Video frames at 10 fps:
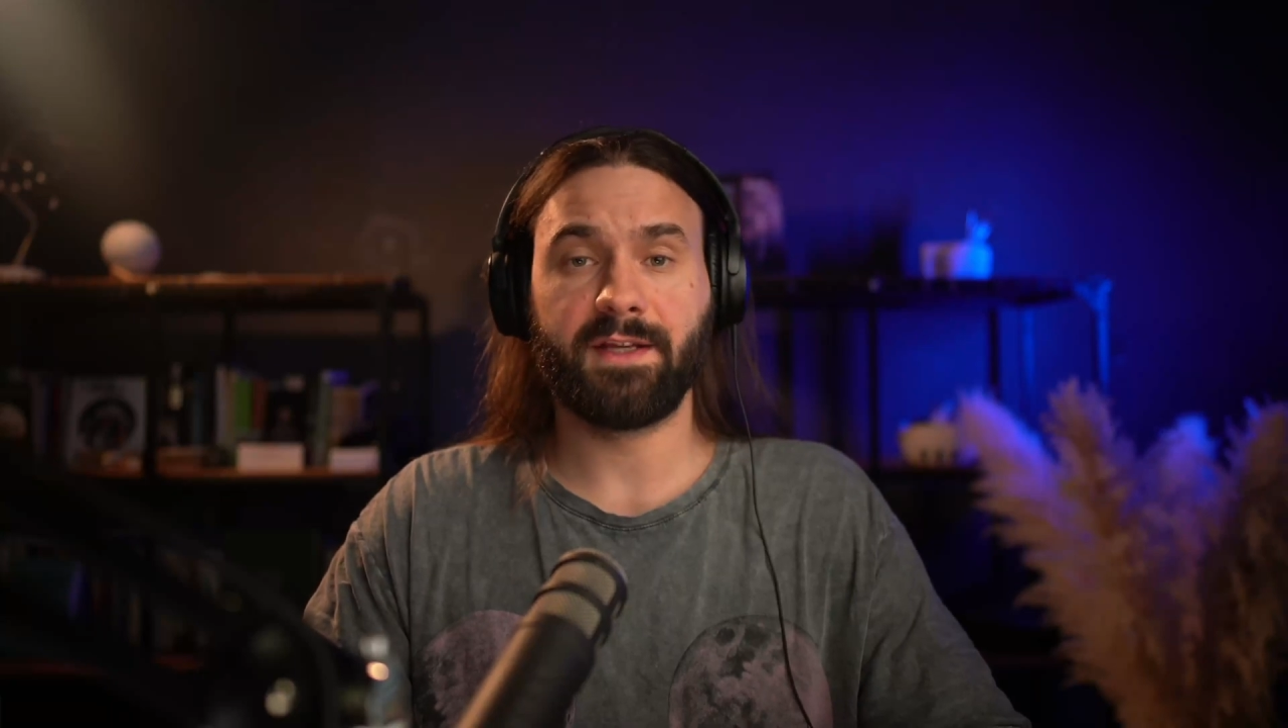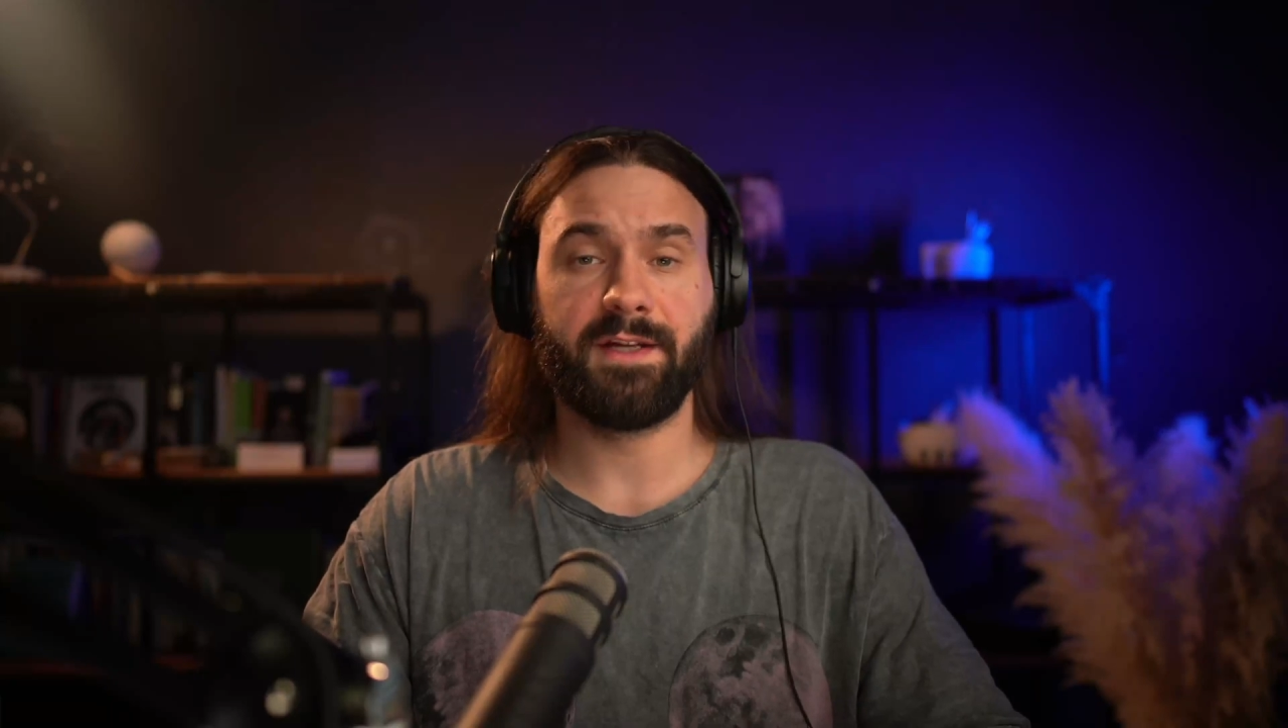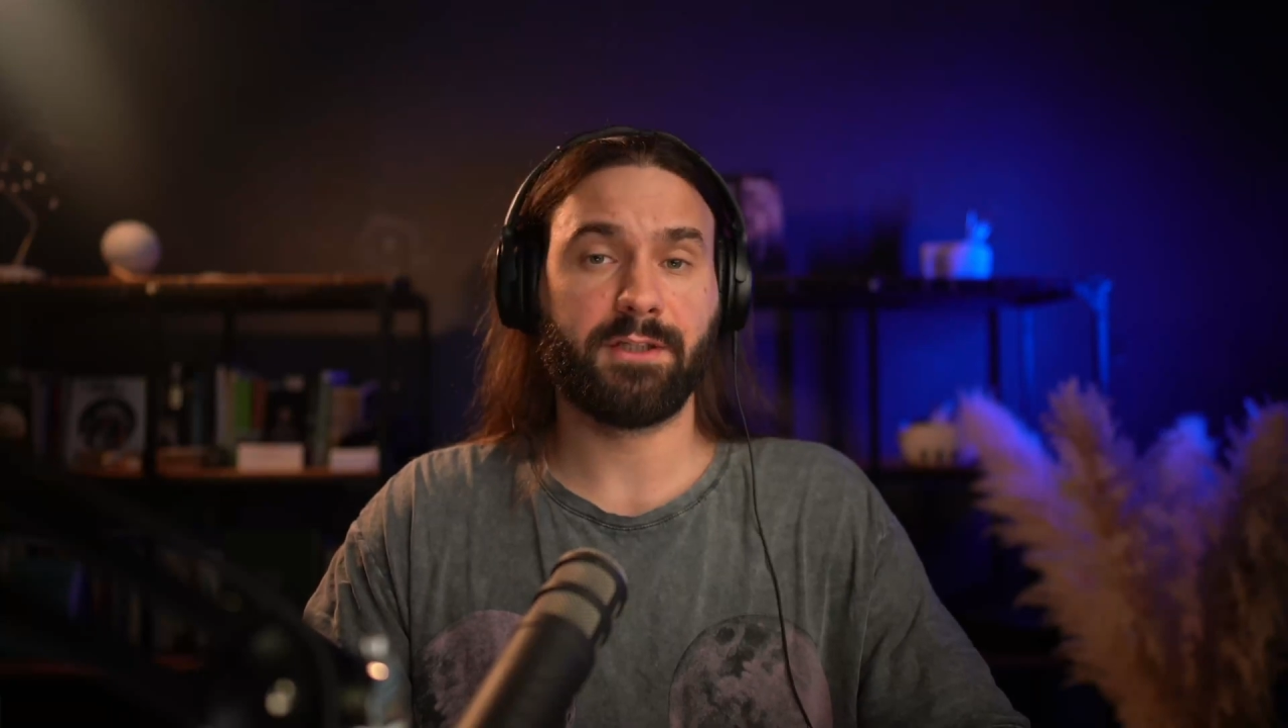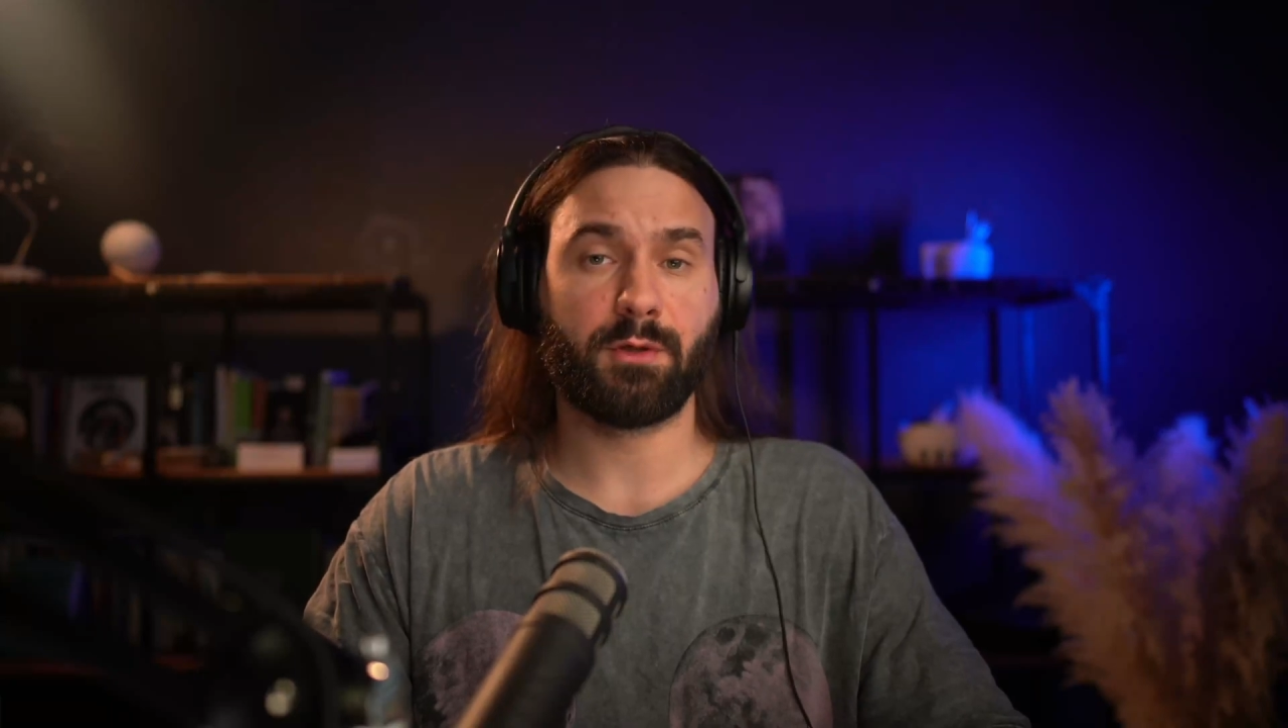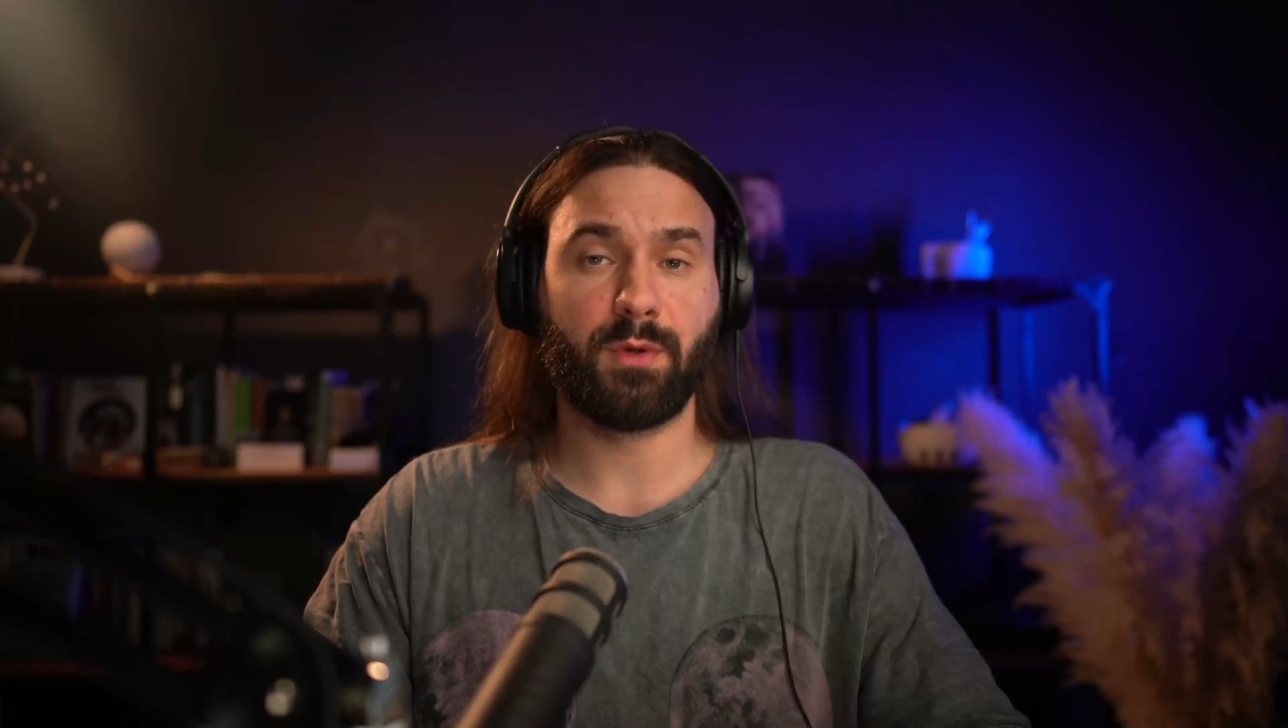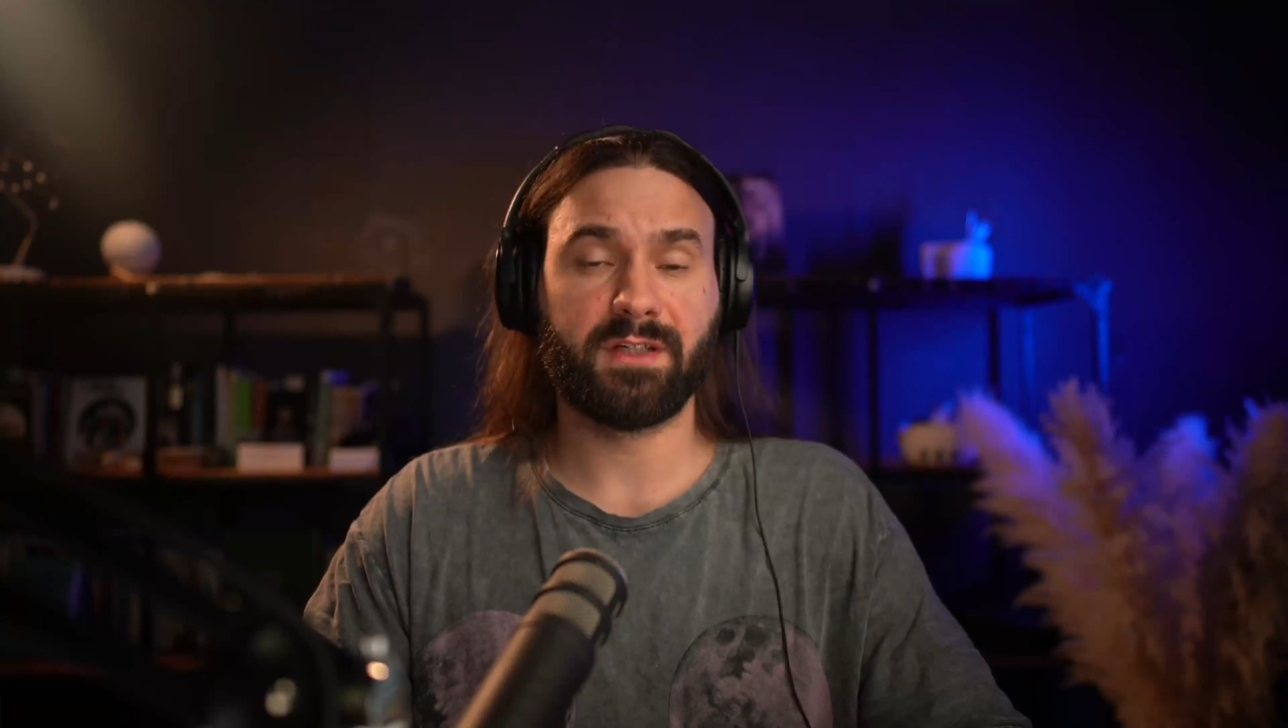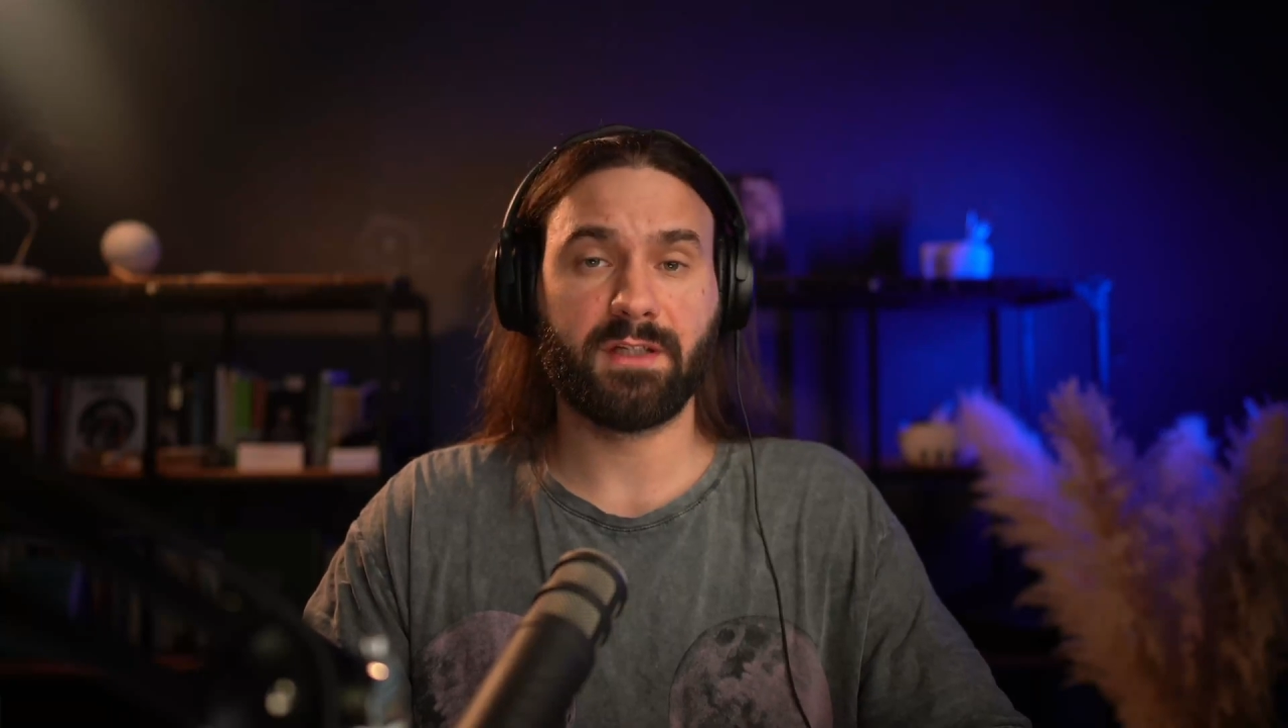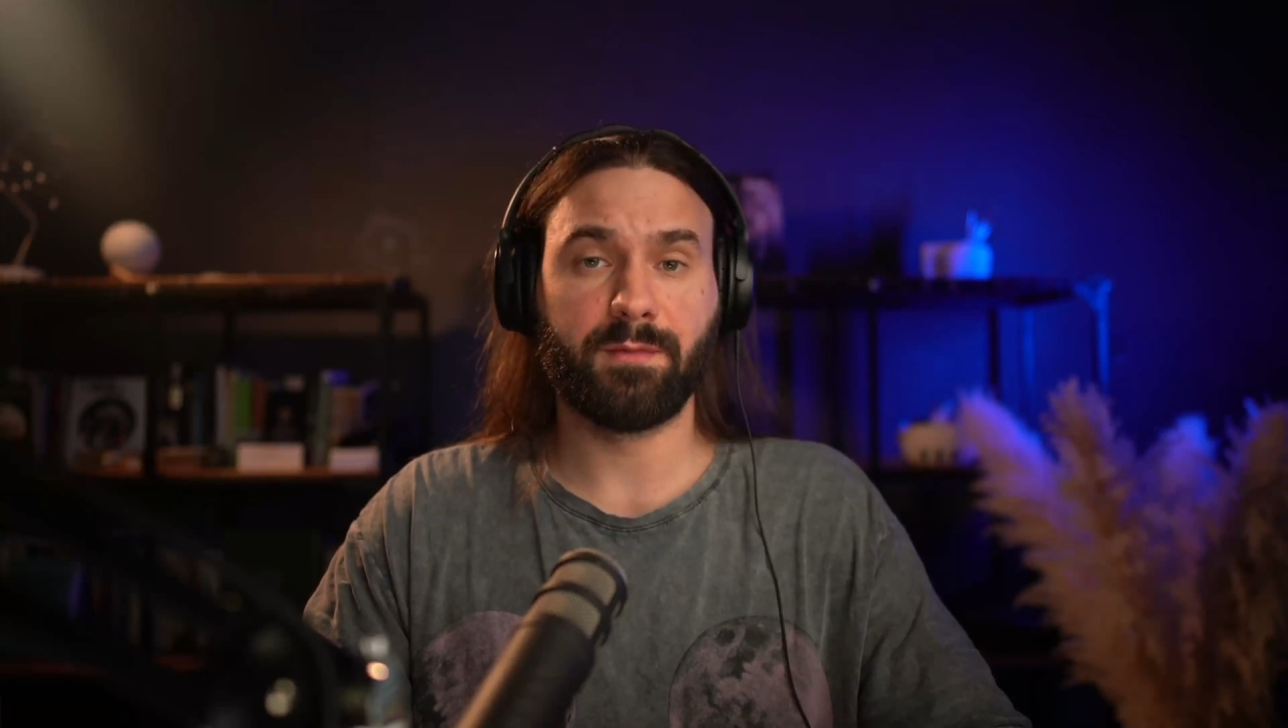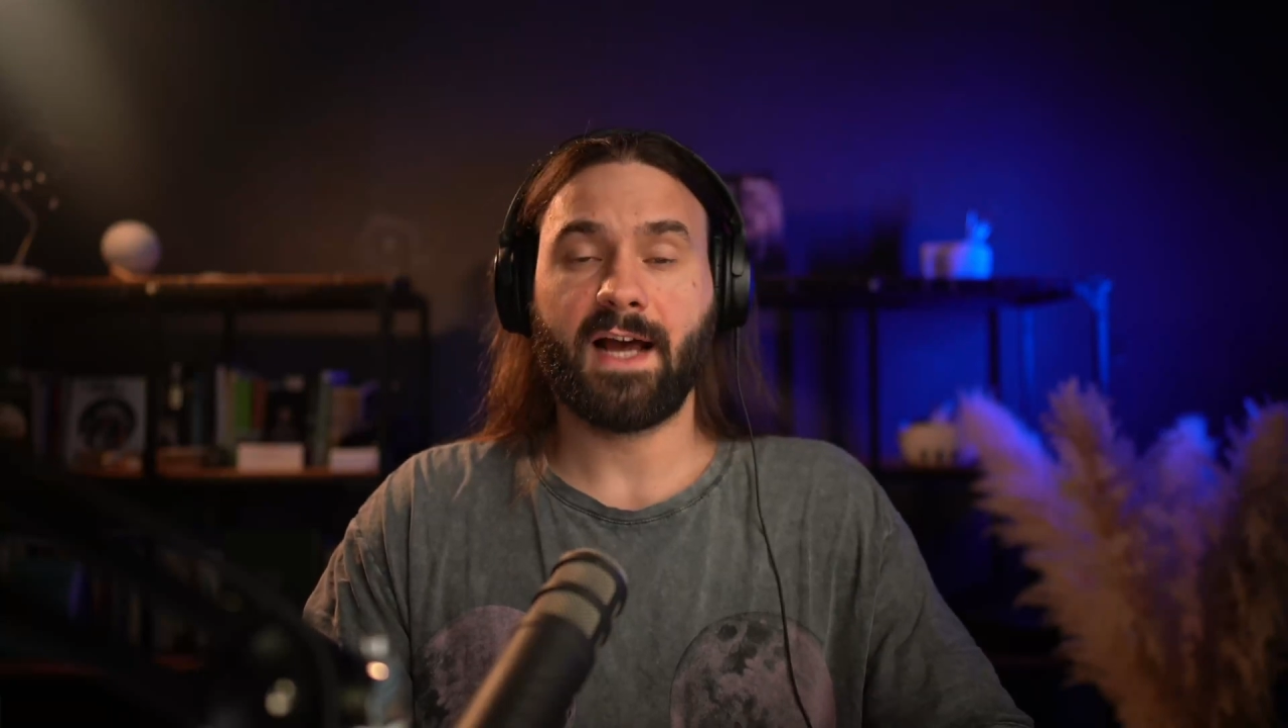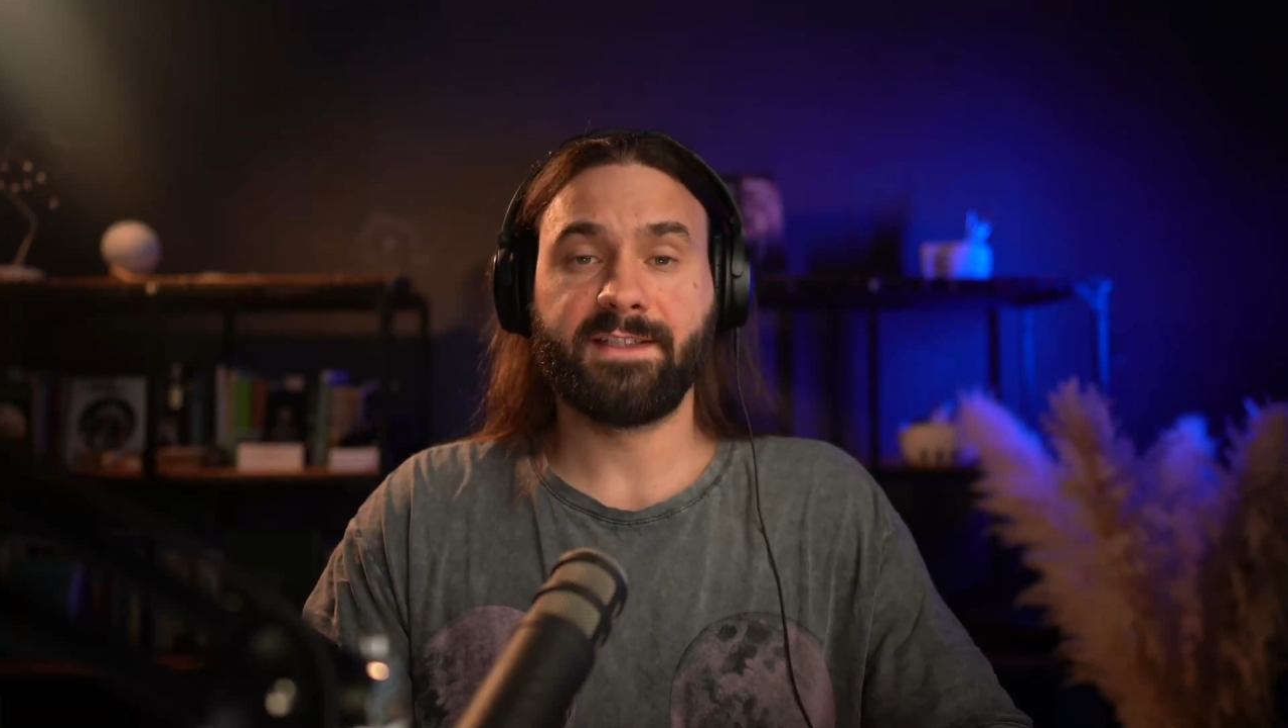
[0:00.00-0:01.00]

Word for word: here's a quick tip.